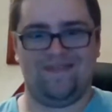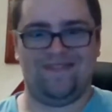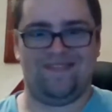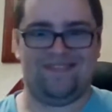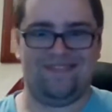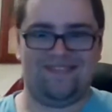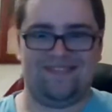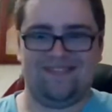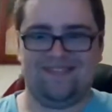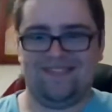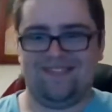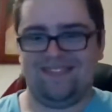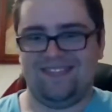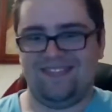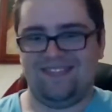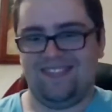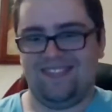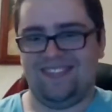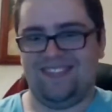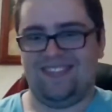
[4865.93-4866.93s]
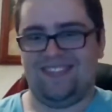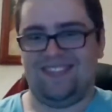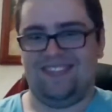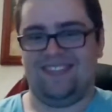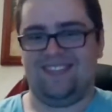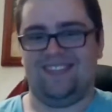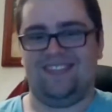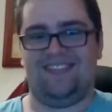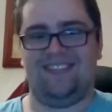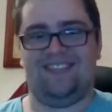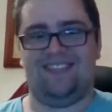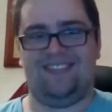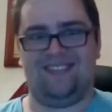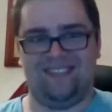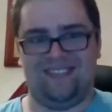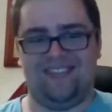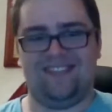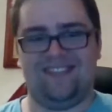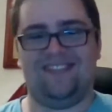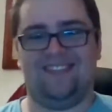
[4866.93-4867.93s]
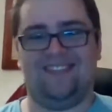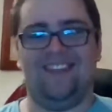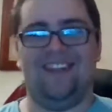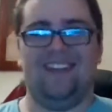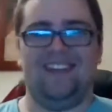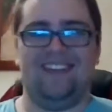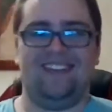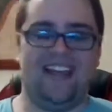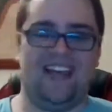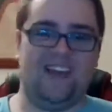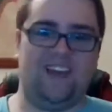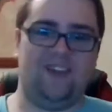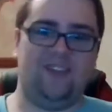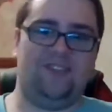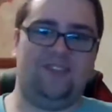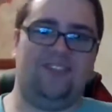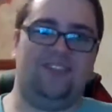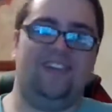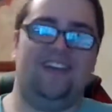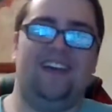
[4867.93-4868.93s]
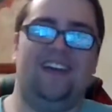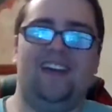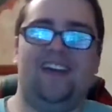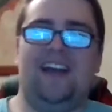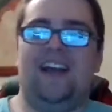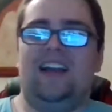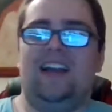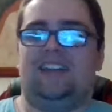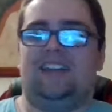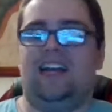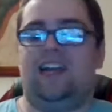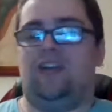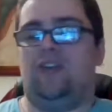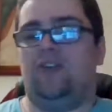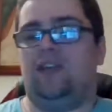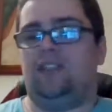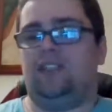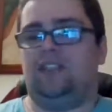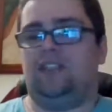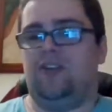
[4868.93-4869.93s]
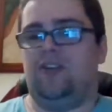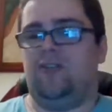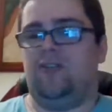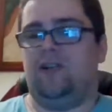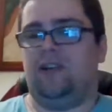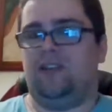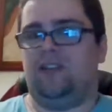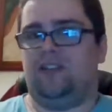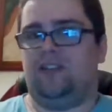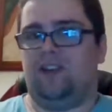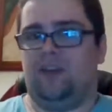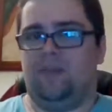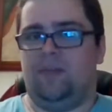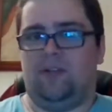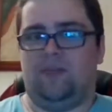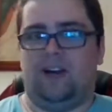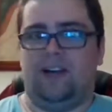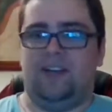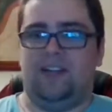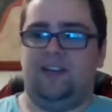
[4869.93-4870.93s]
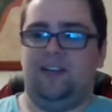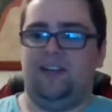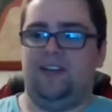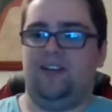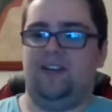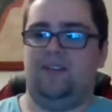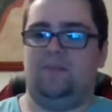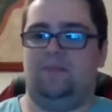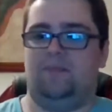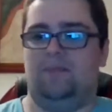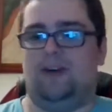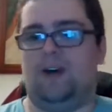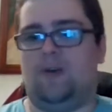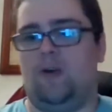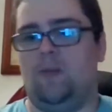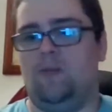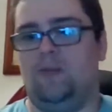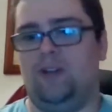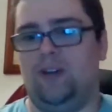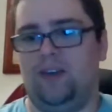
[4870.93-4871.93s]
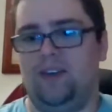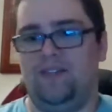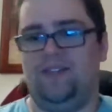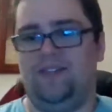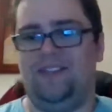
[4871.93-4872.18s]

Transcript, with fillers: I think it's really helpful. Thanks, Mills. Thank you. Thank you and see you at the tournament, right? Hopefully.